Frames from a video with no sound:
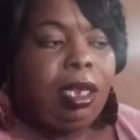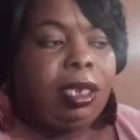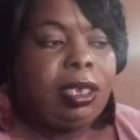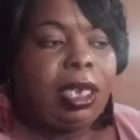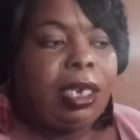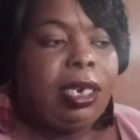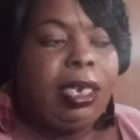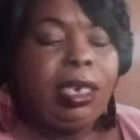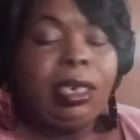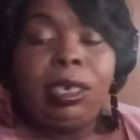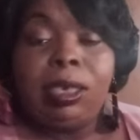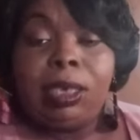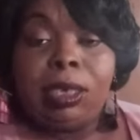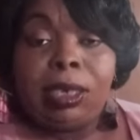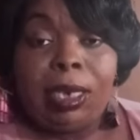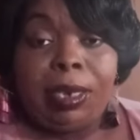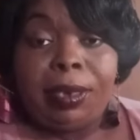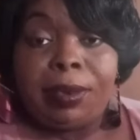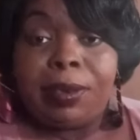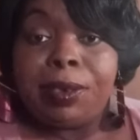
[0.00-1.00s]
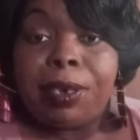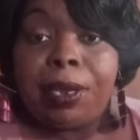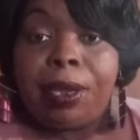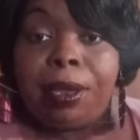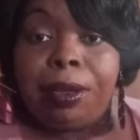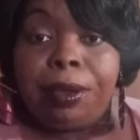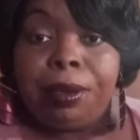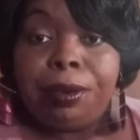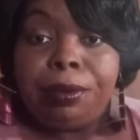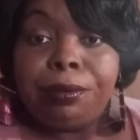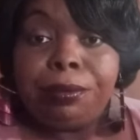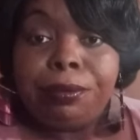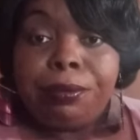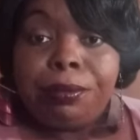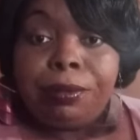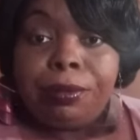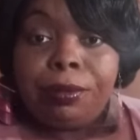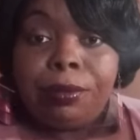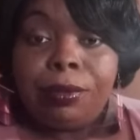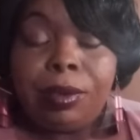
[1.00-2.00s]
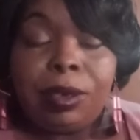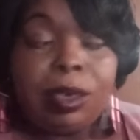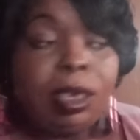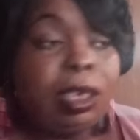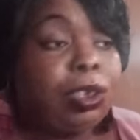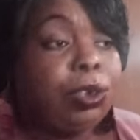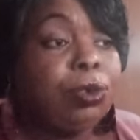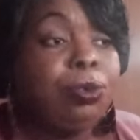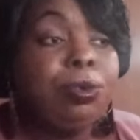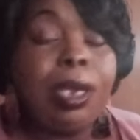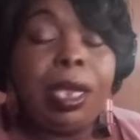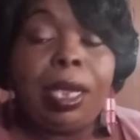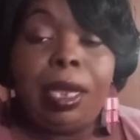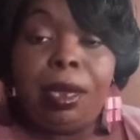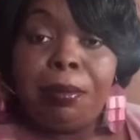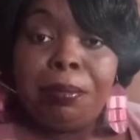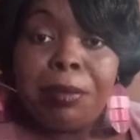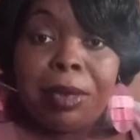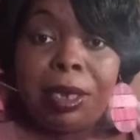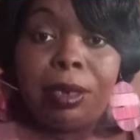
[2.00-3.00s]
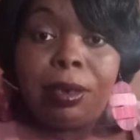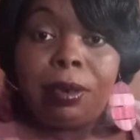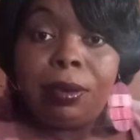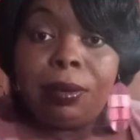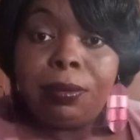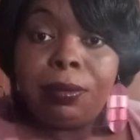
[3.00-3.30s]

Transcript: Zonnique needs to take a stand. She too damn meek.